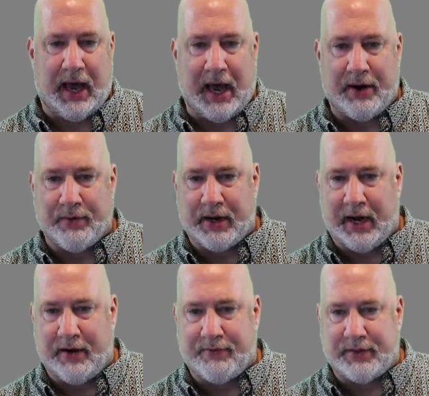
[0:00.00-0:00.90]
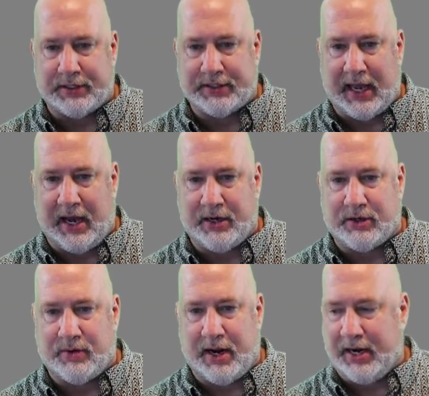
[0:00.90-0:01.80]
I don't care for this
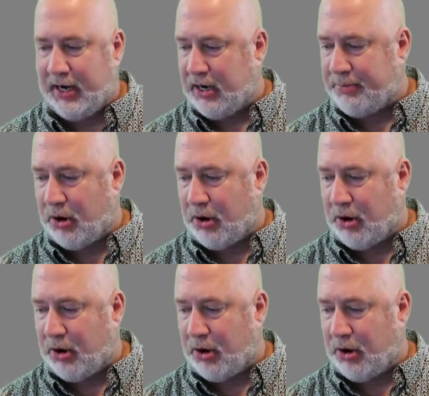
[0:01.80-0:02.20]
calendar right here,